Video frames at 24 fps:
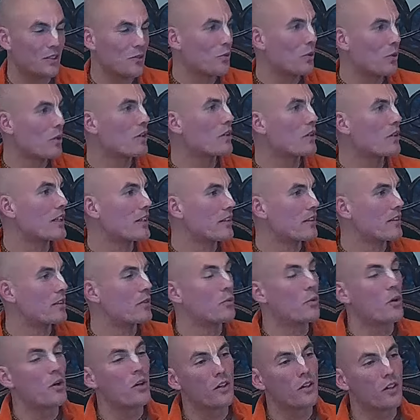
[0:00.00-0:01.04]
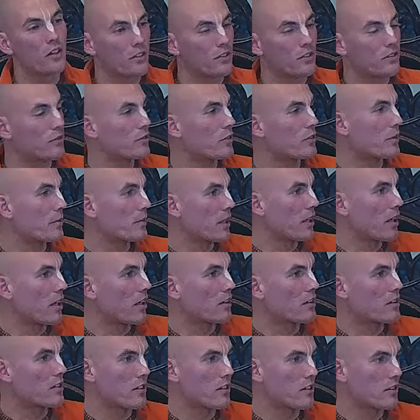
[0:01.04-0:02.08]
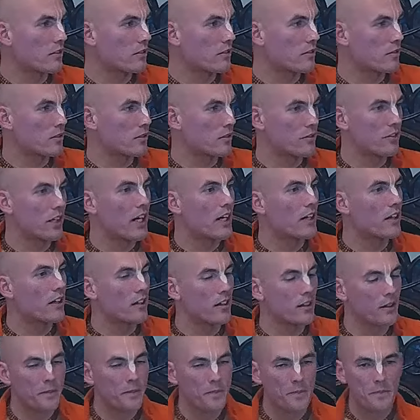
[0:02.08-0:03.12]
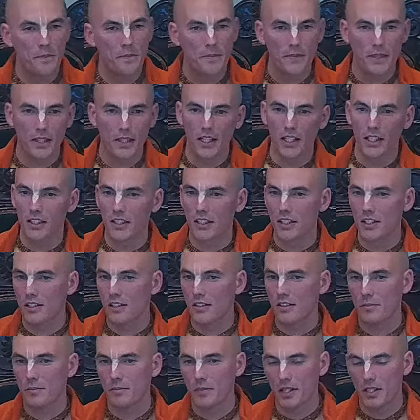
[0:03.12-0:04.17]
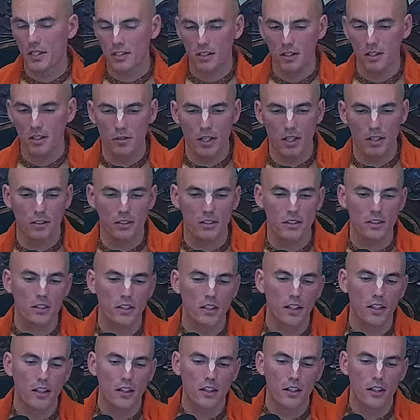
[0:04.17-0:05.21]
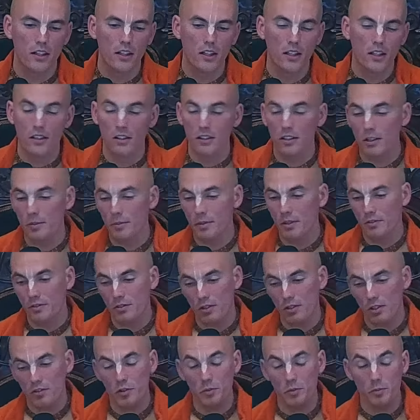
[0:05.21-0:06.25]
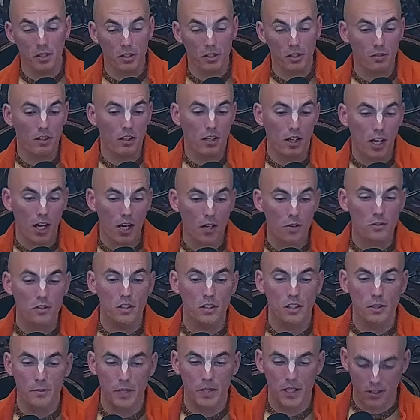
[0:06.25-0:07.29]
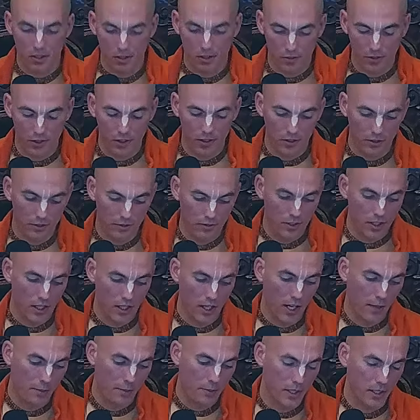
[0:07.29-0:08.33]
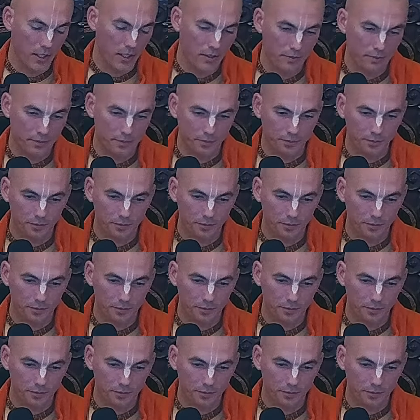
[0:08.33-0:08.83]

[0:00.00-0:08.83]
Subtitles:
the water from the altar or fire, like this, you know, pass it around. It's a little bit of service, but it counts and it makes us feel very happy.